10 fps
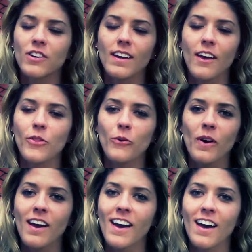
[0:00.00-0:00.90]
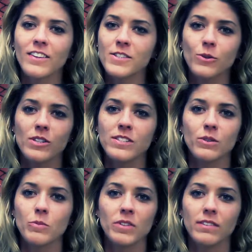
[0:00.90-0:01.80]
turn out the way I had the story
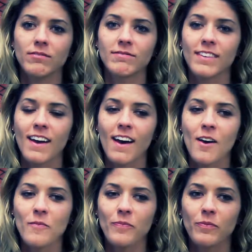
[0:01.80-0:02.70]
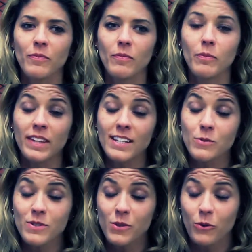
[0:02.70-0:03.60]
scripted. But
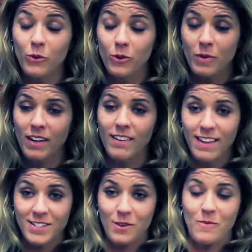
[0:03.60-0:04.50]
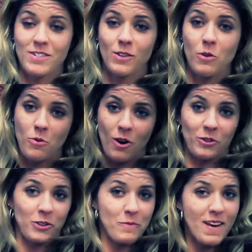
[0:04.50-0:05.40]
that's what's so cool about it, and that's so much of the
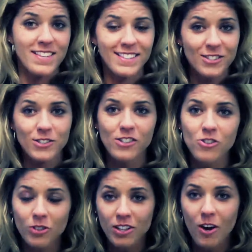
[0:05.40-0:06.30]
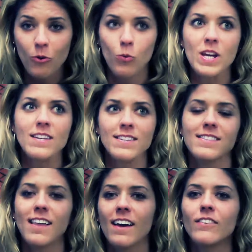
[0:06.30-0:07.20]
Throttle Girl message too,
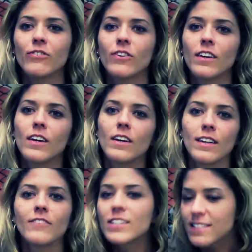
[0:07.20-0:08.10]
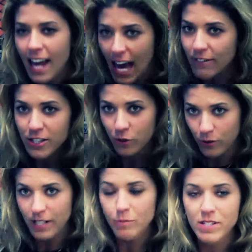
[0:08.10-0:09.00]
Wind is life. Life doesn't have a
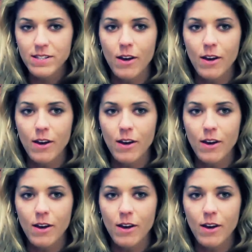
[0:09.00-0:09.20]
script.